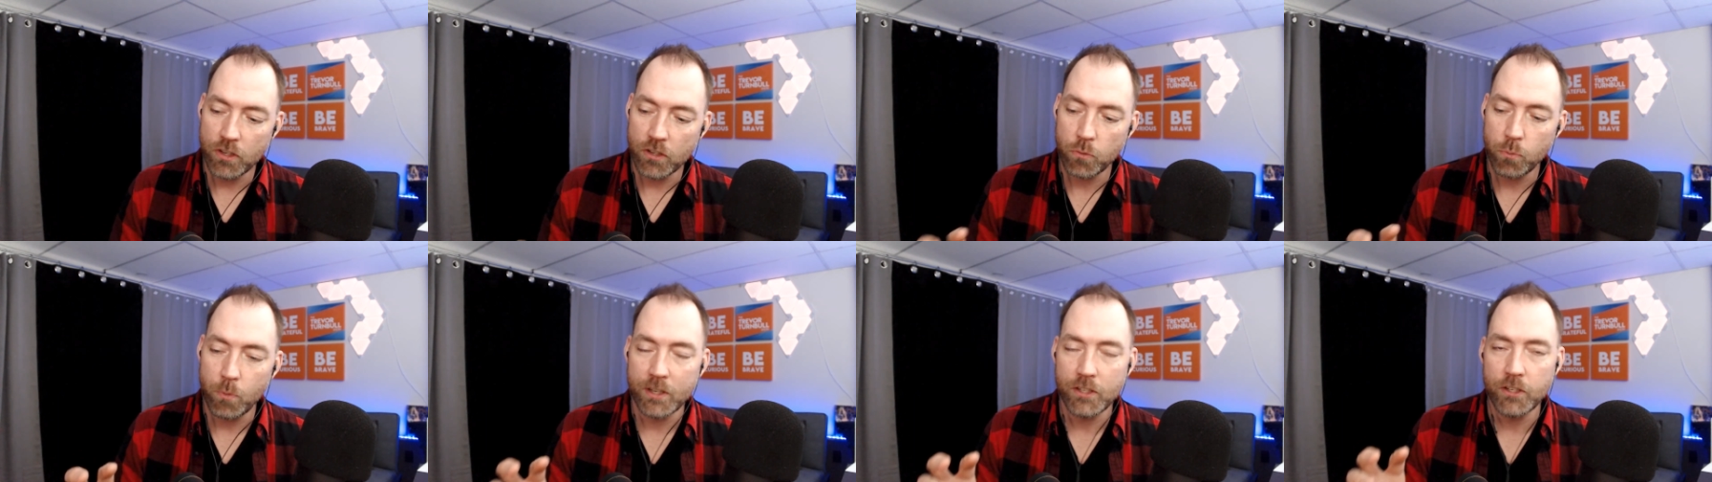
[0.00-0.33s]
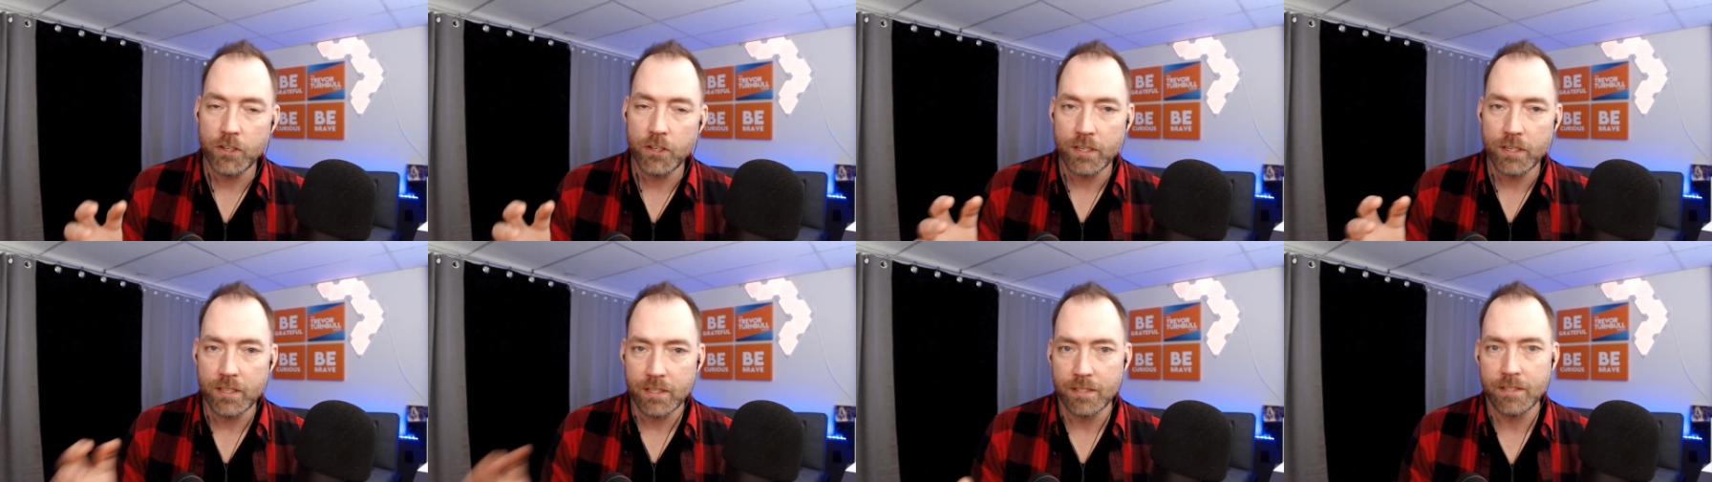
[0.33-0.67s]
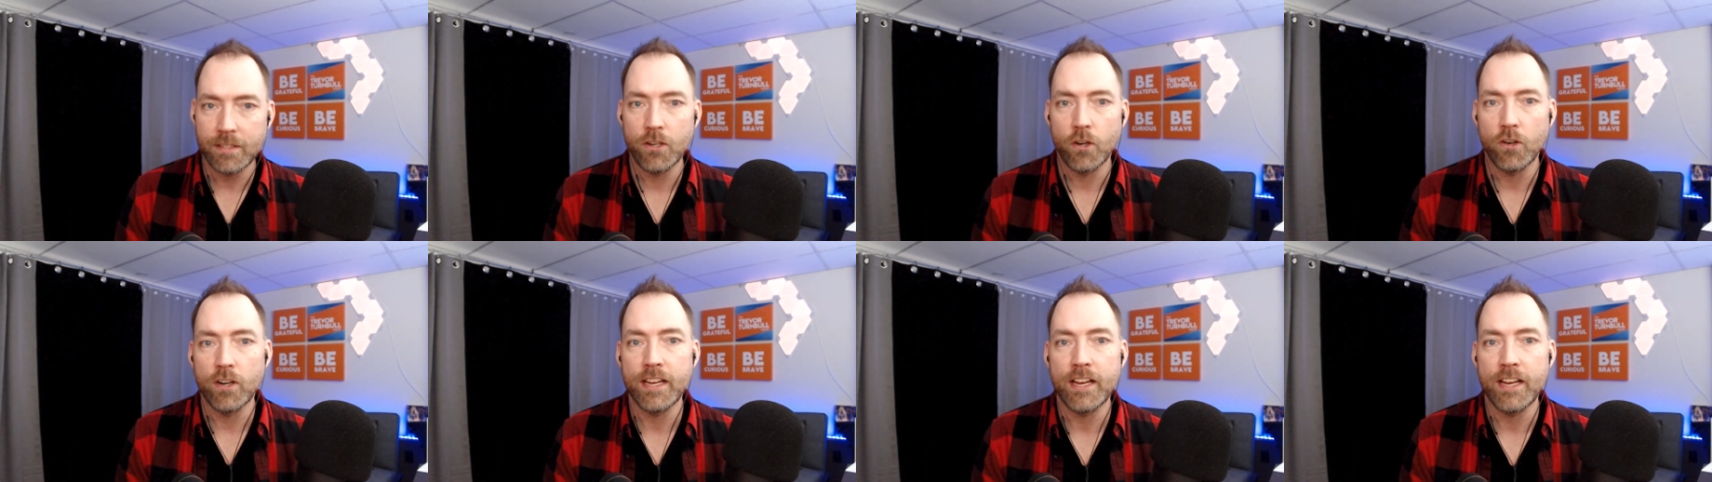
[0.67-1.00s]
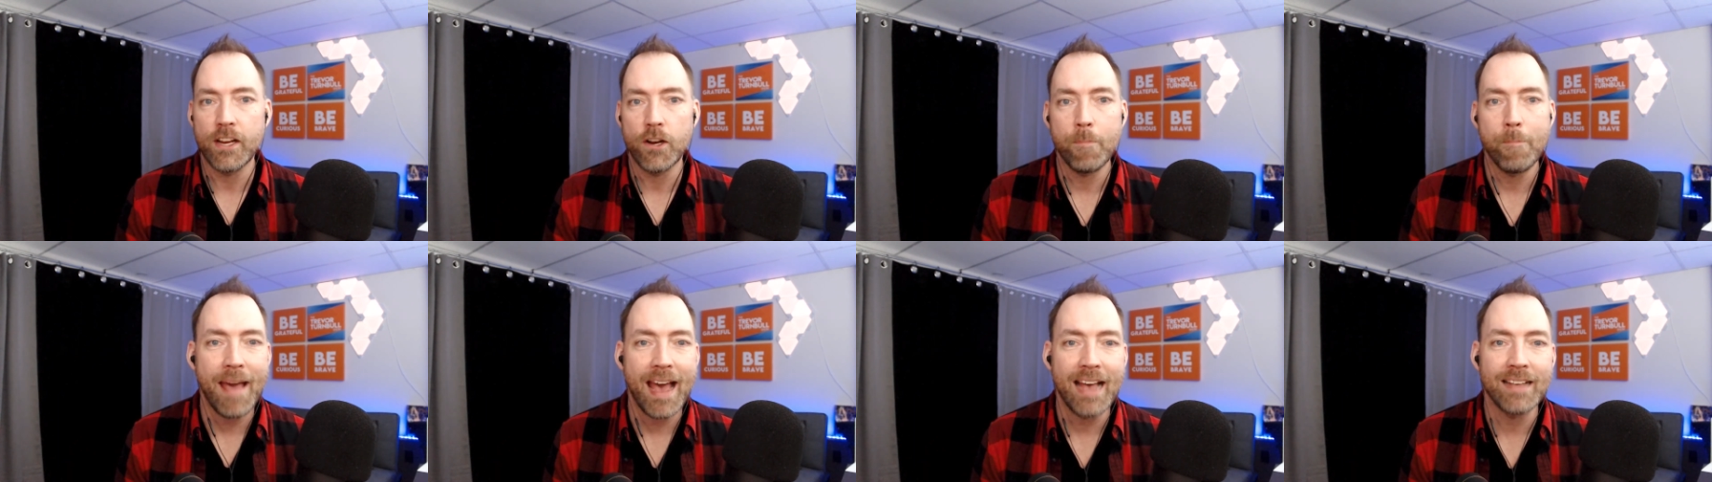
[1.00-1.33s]
which is turning your
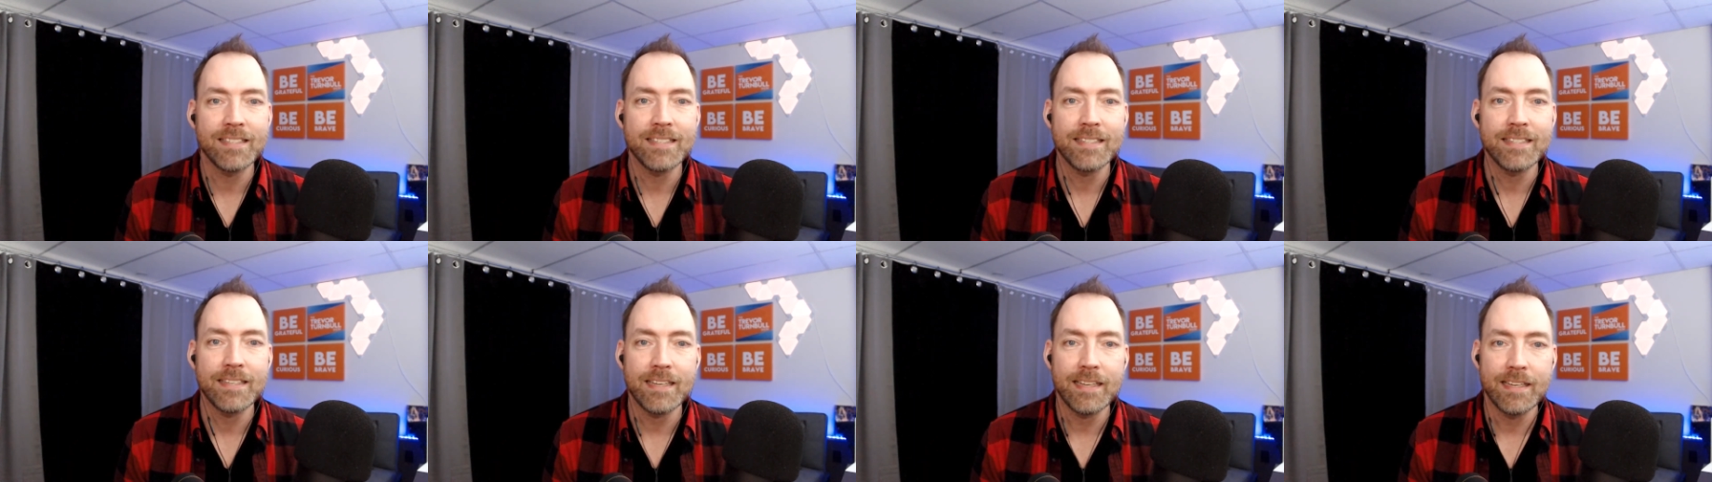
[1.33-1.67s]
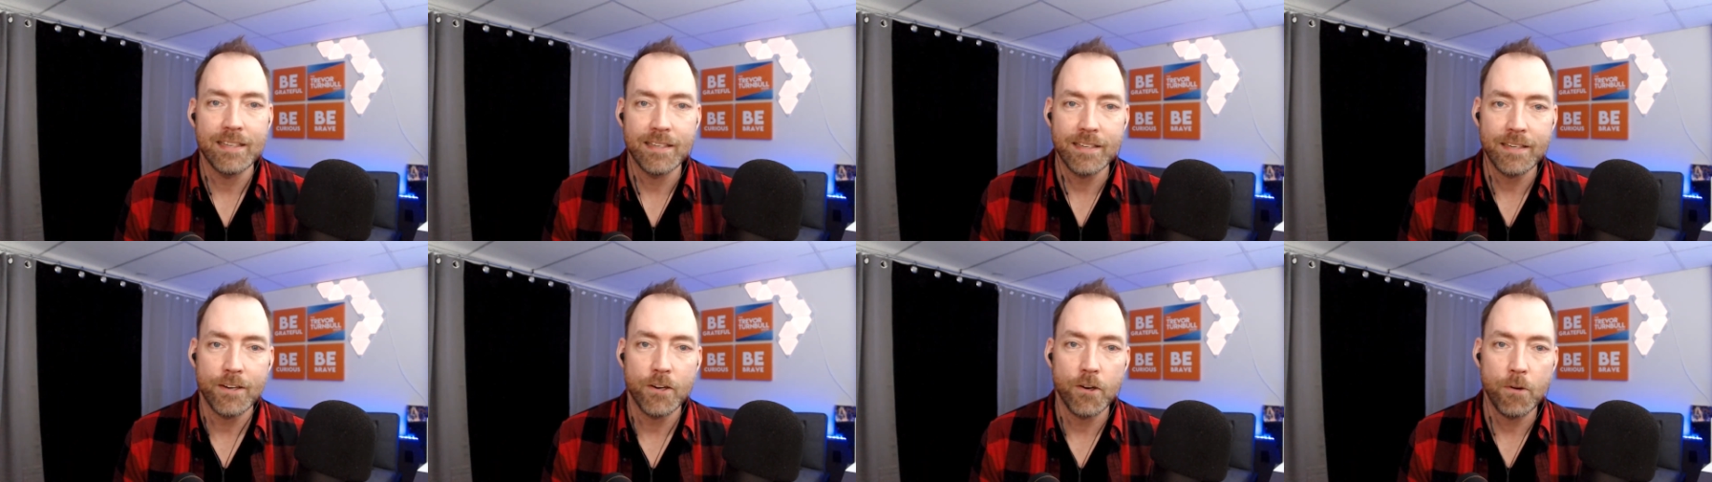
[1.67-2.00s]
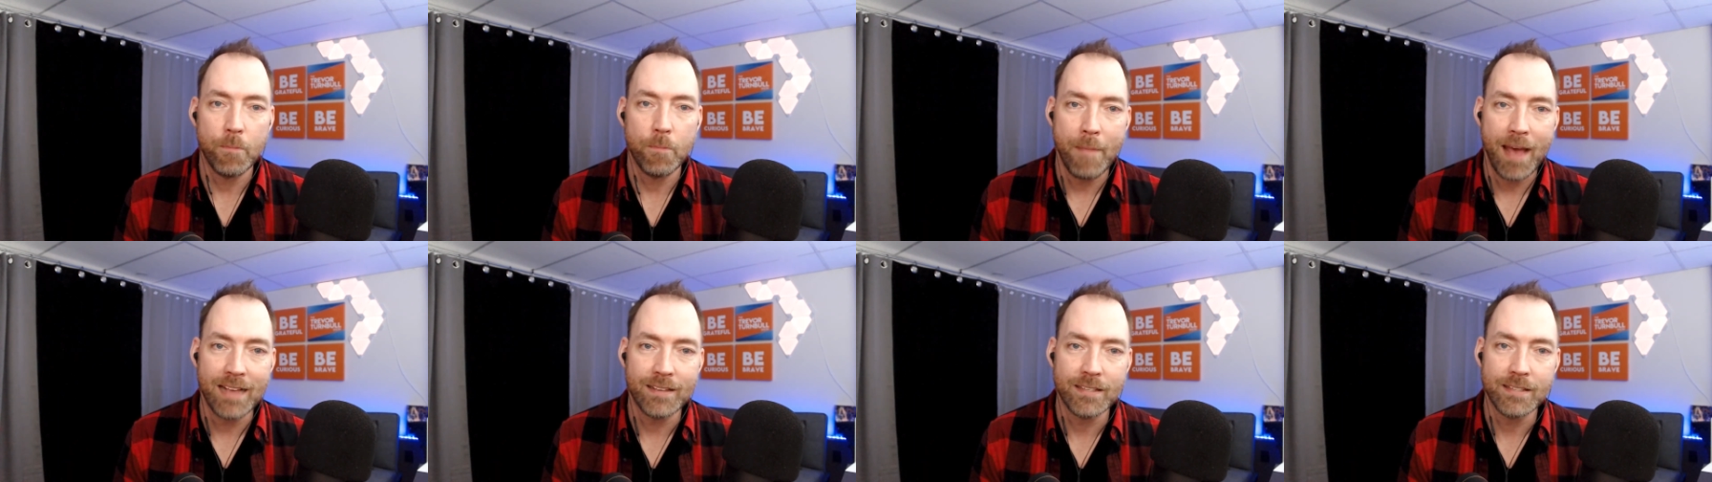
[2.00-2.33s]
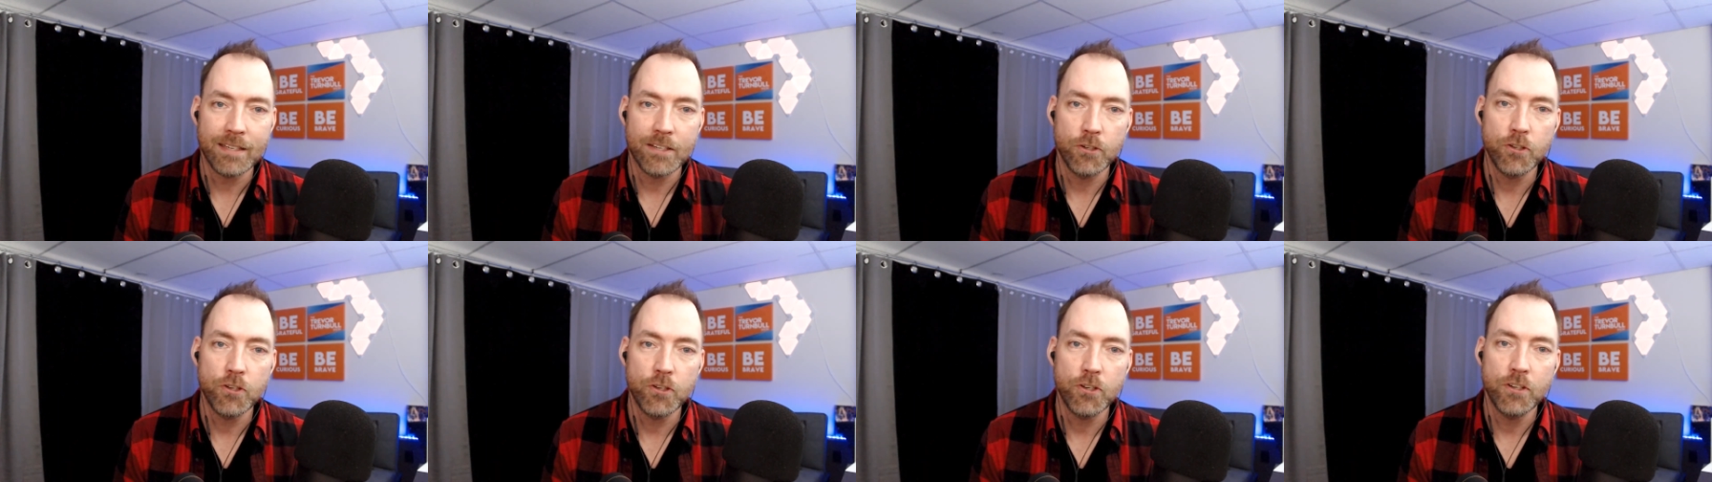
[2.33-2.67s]
mess into your
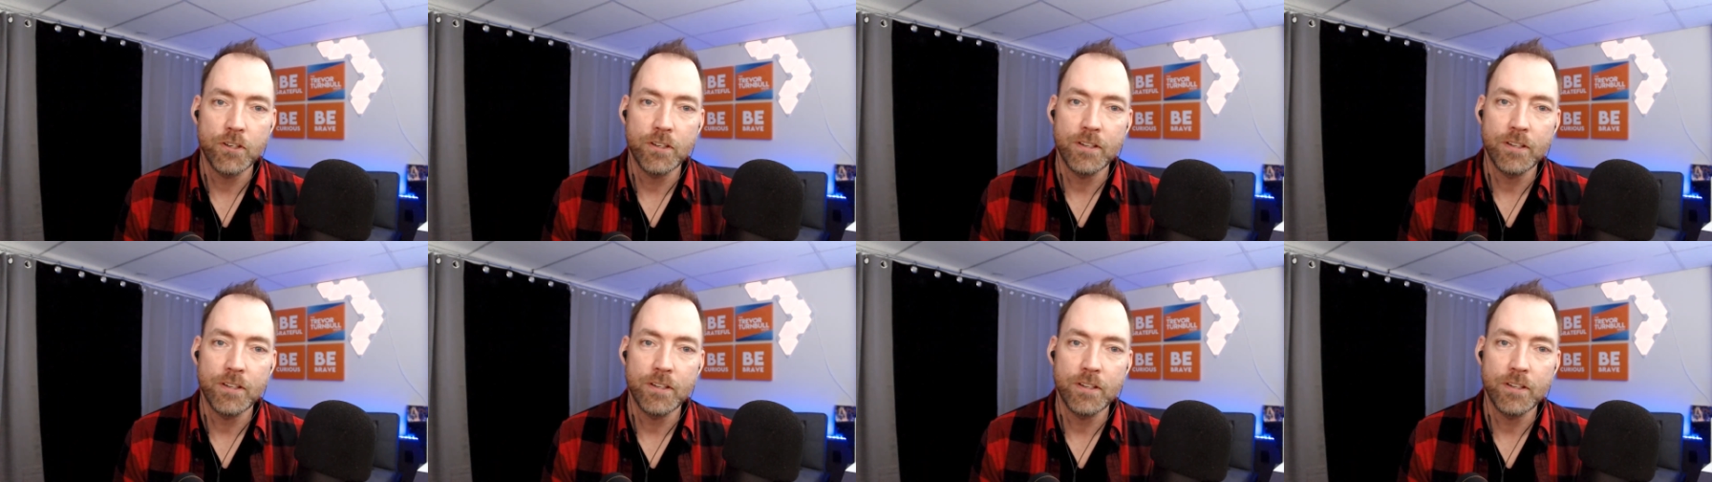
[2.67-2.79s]
message.